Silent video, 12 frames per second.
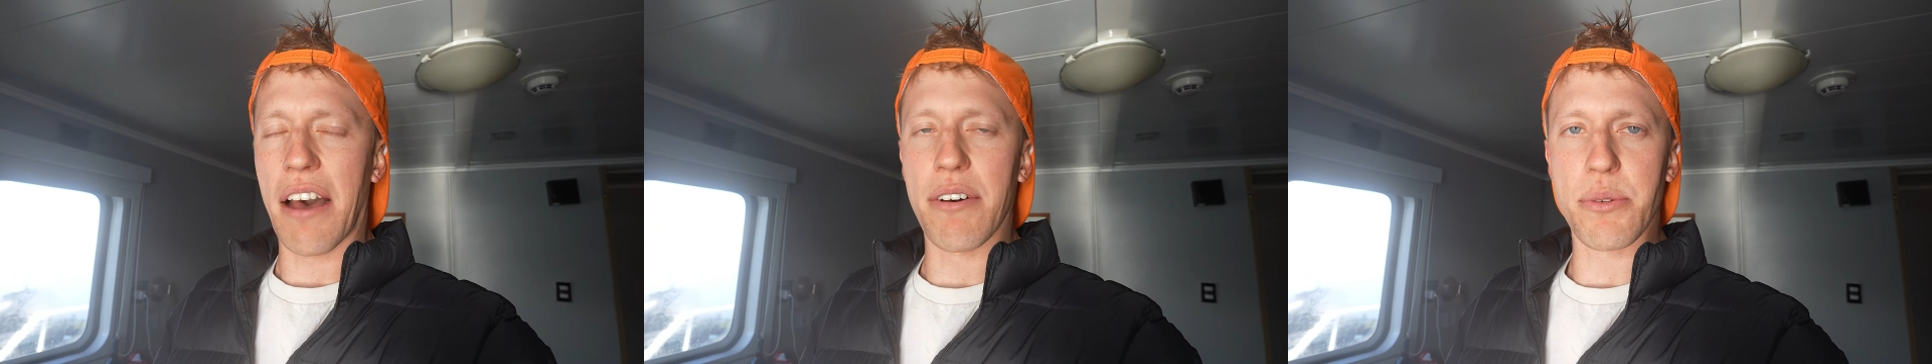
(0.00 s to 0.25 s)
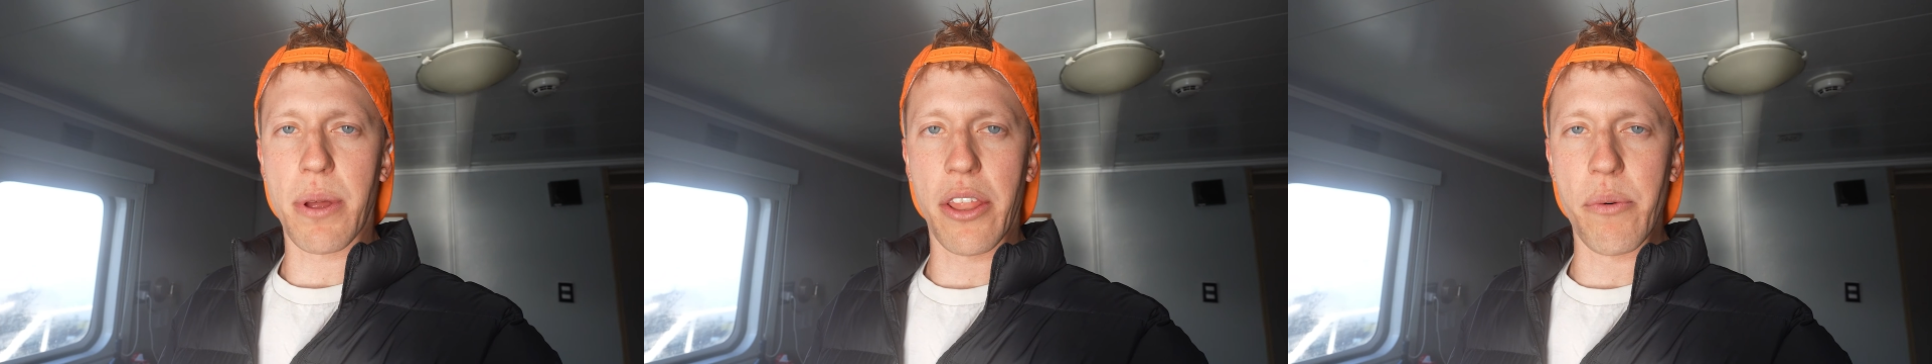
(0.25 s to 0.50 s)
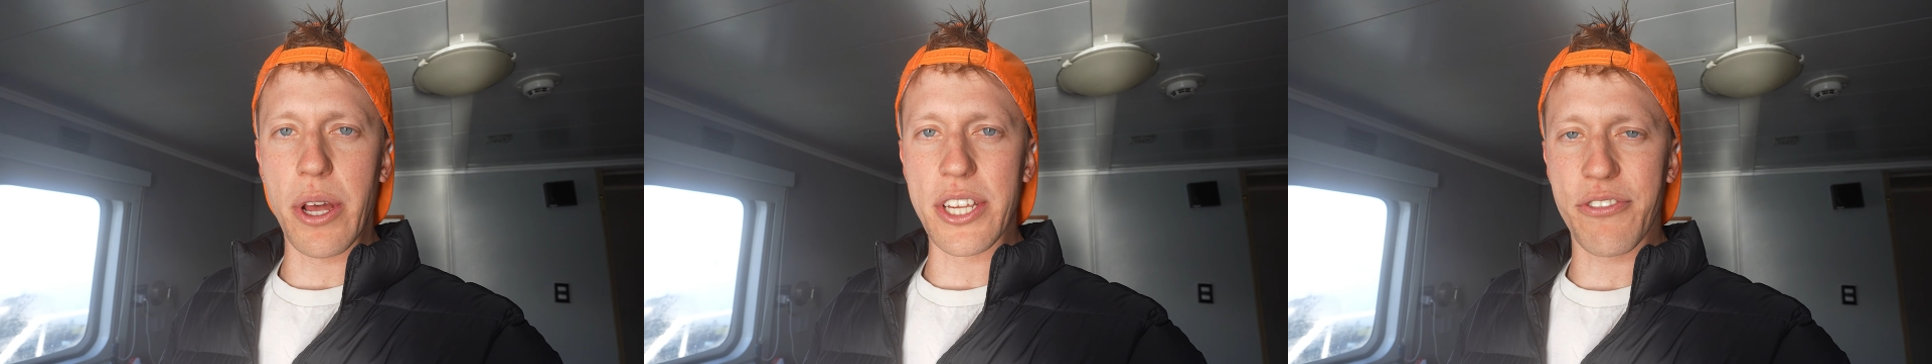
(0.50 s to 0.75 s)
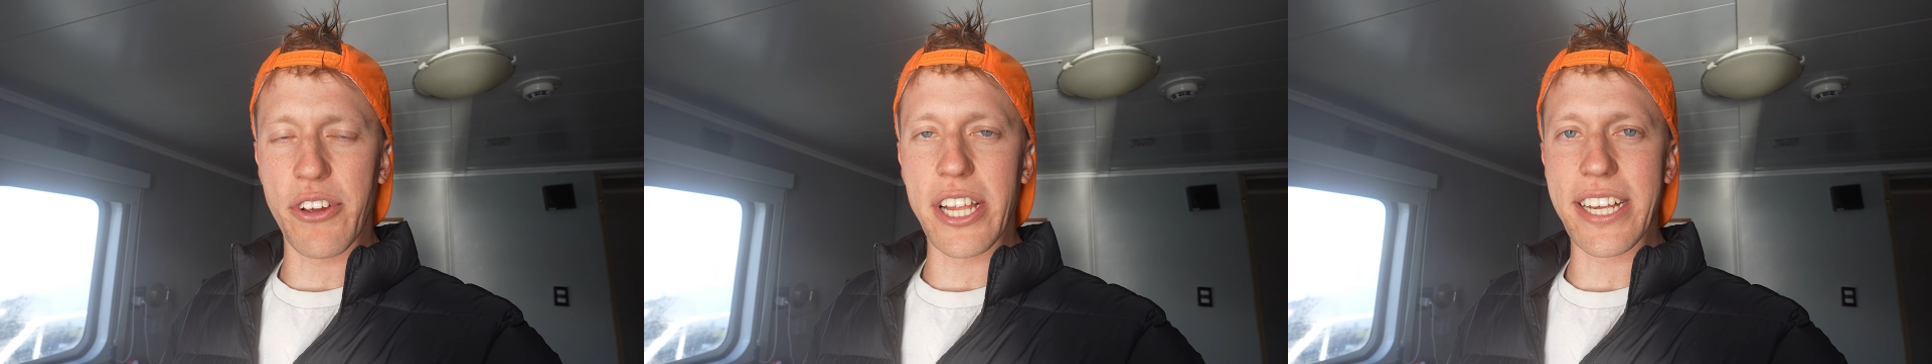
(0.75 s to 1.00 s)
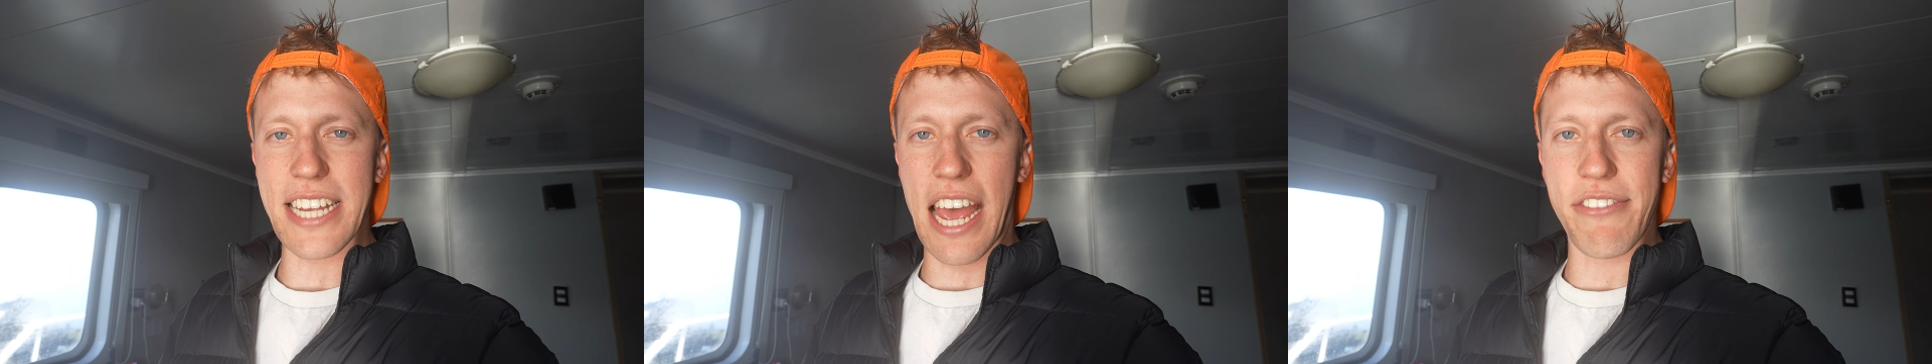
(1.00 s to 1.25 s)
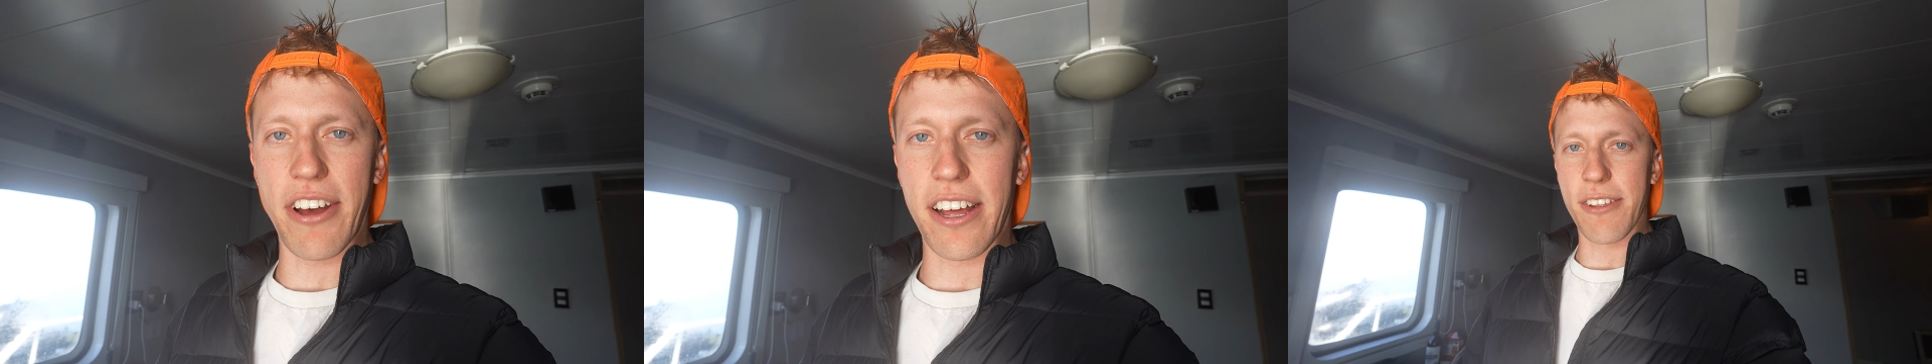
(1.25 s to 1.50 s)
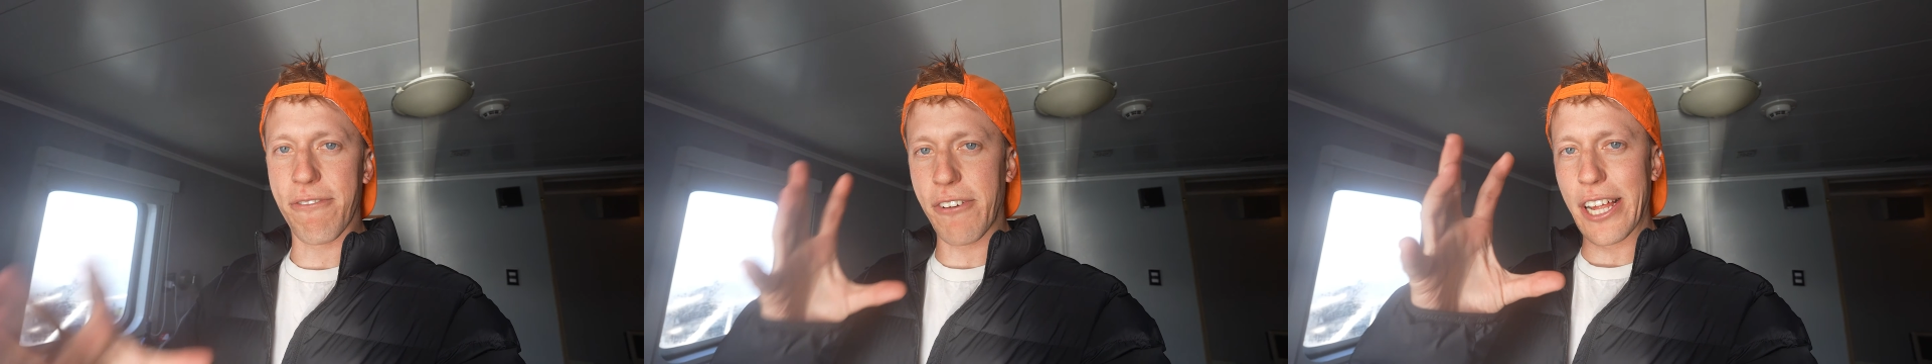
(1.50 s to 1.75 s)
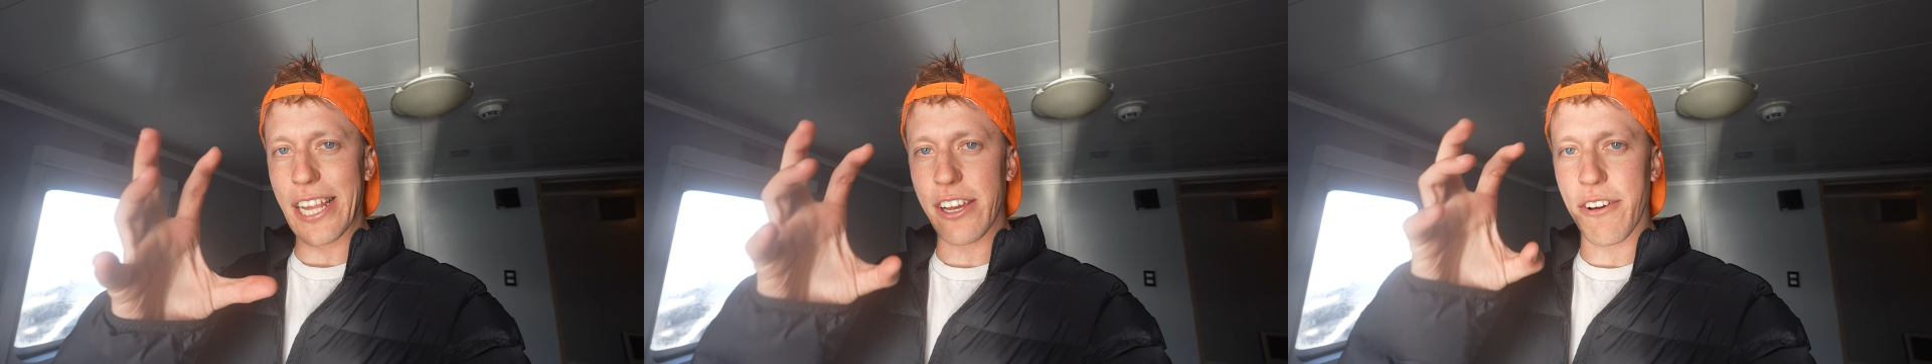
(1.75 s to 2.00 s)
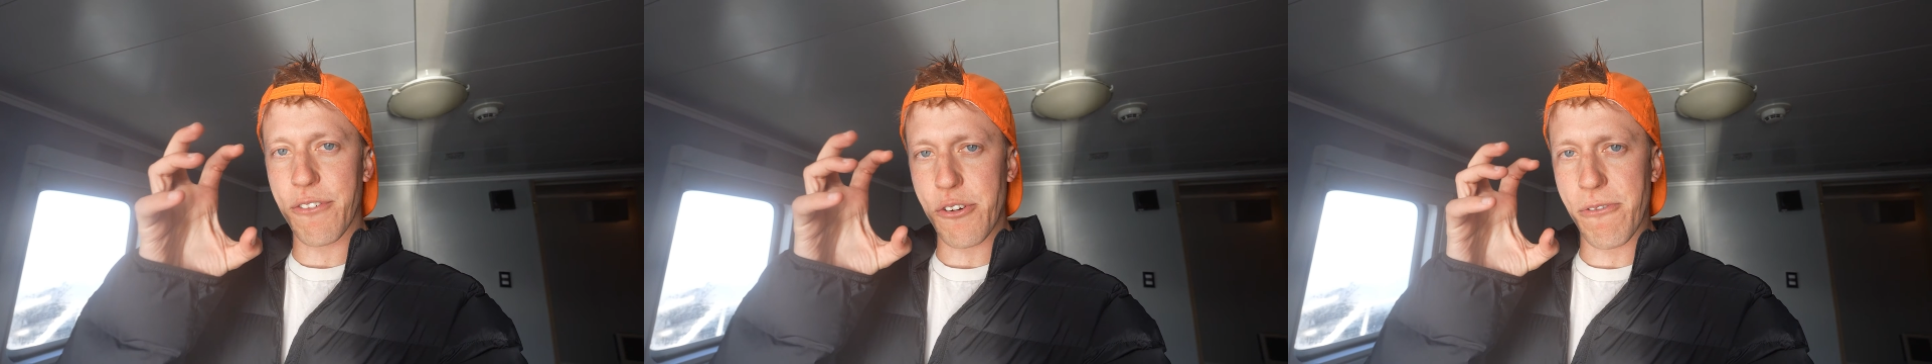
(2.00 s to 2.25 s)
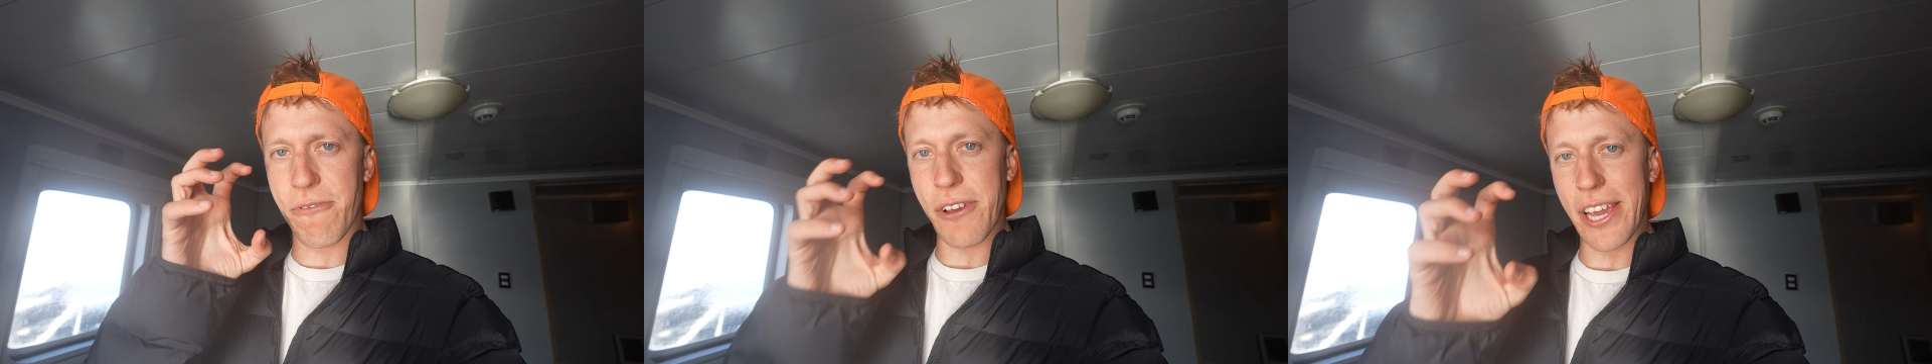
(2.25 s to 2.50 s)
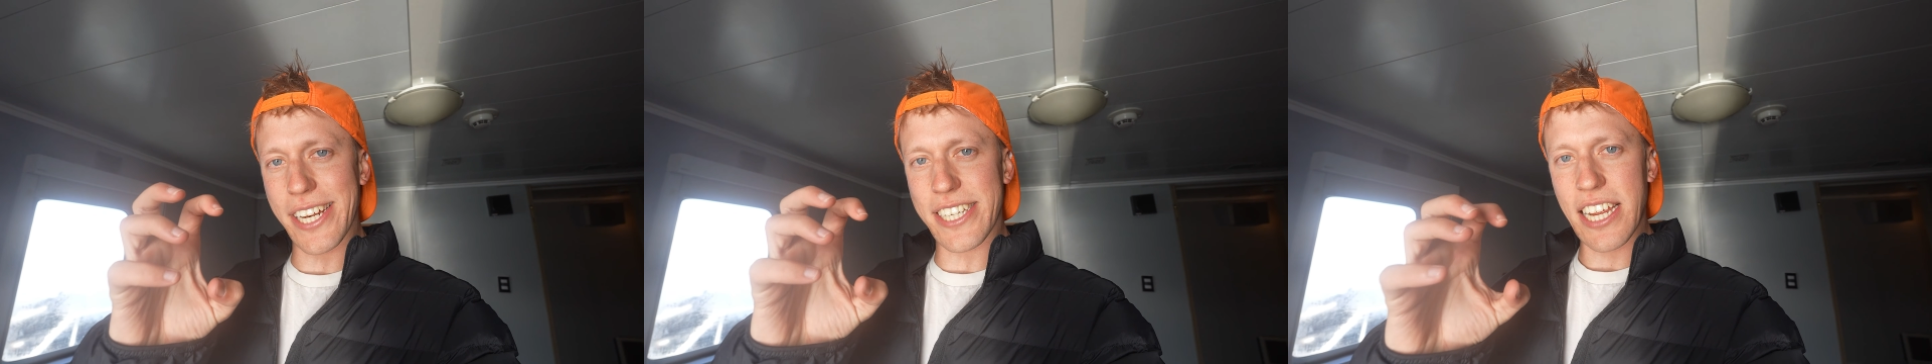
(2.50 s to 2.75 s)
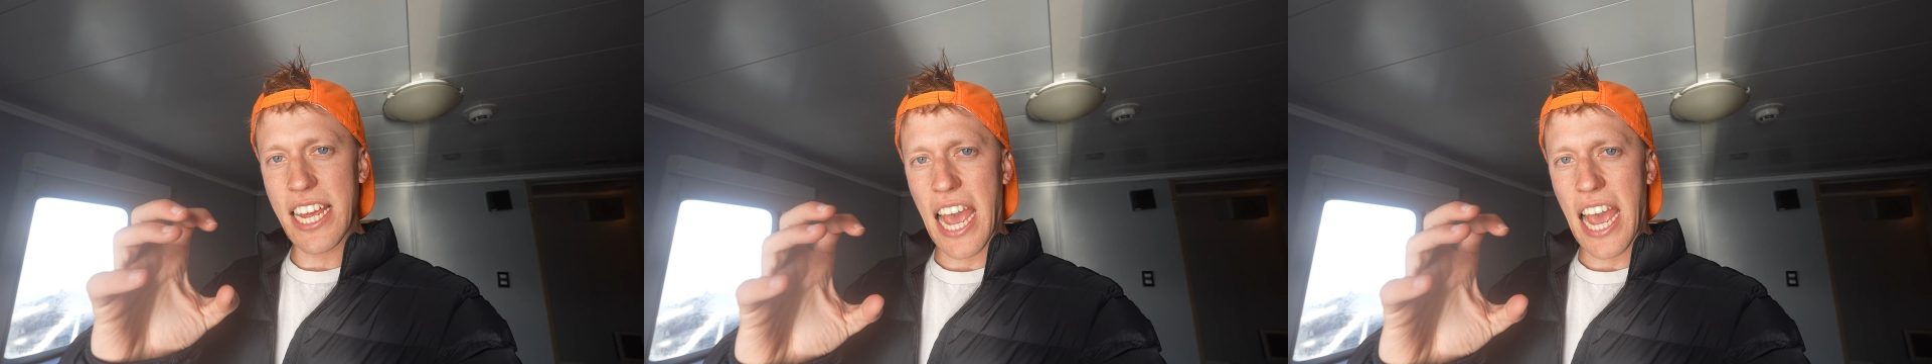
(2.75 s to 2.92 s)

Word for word: That was one of the worst feelings ever. The feeling of your feet